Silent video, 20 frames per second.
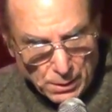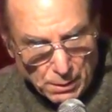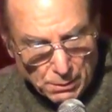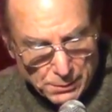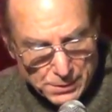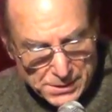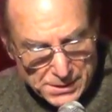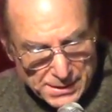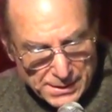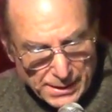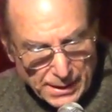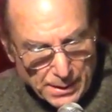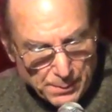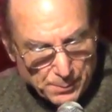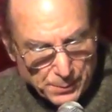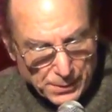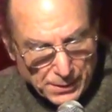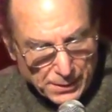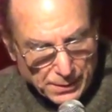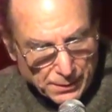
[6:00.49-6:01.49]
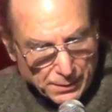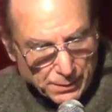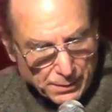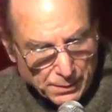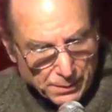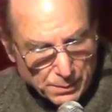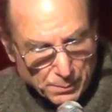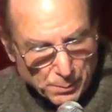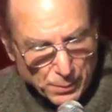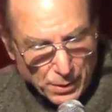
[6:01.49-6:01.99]
are escaping
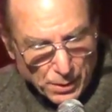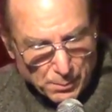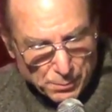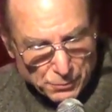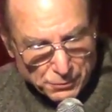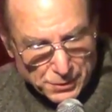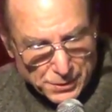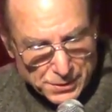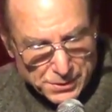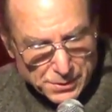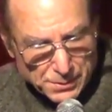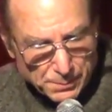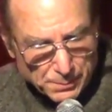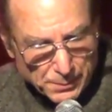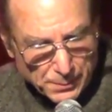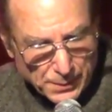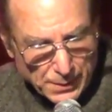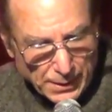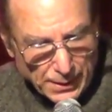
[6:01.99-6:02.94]
the barbarism